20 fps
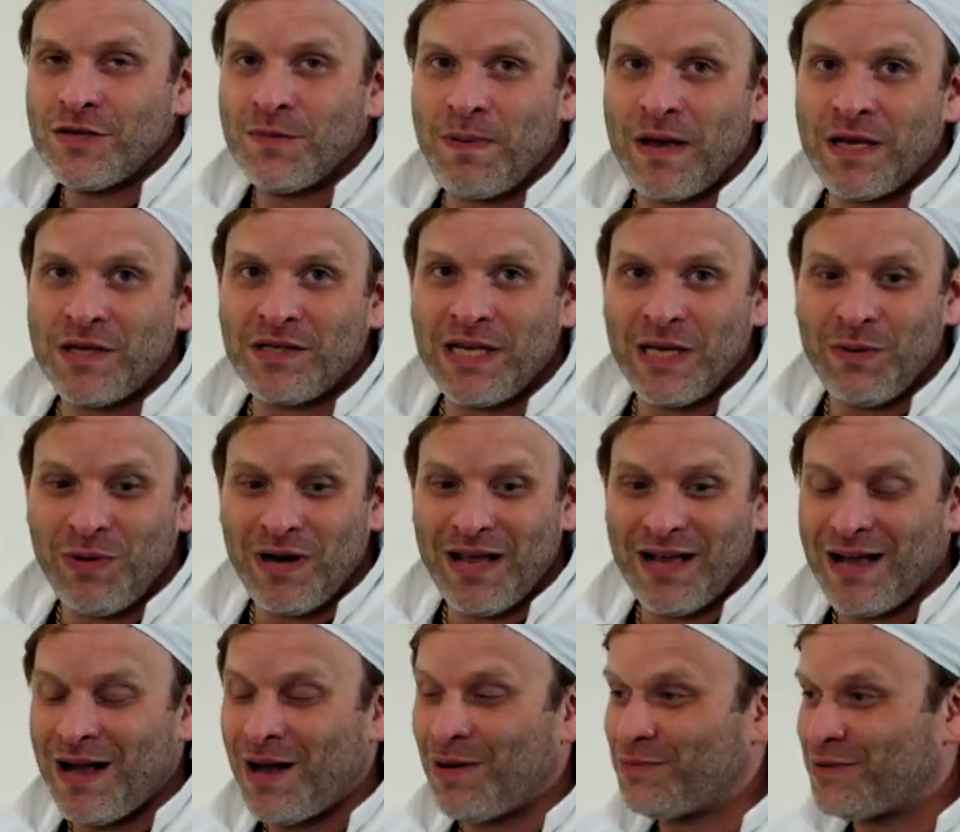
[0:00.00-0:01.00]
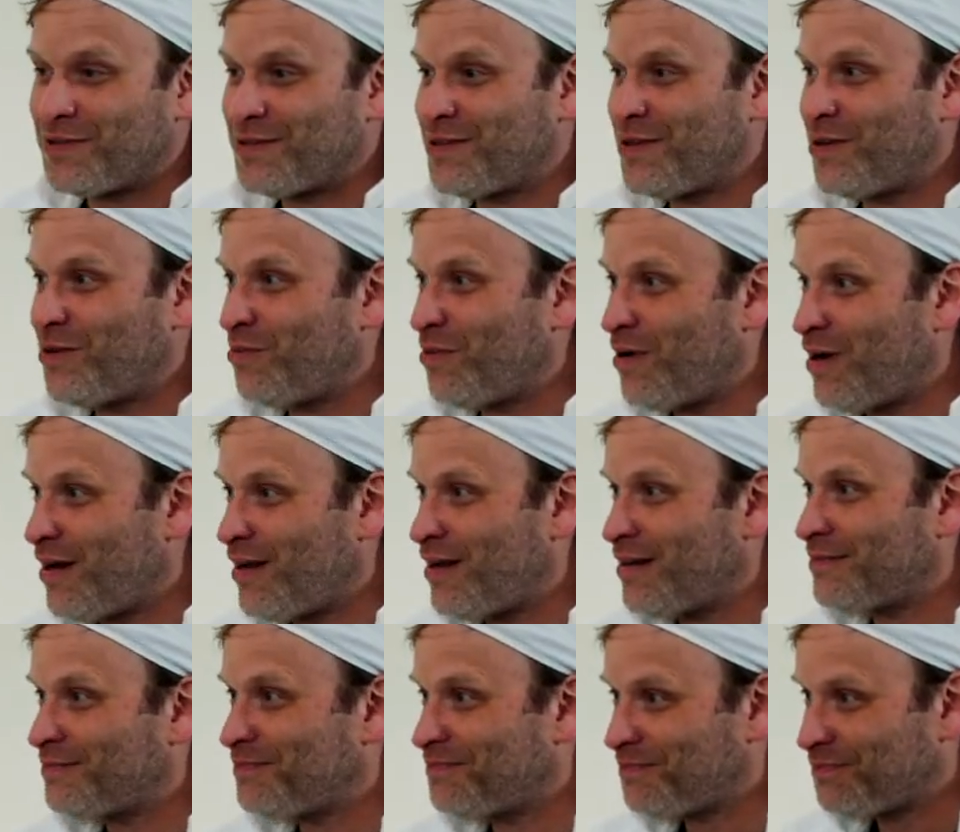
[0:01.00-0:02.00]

Especially when it comes to uh,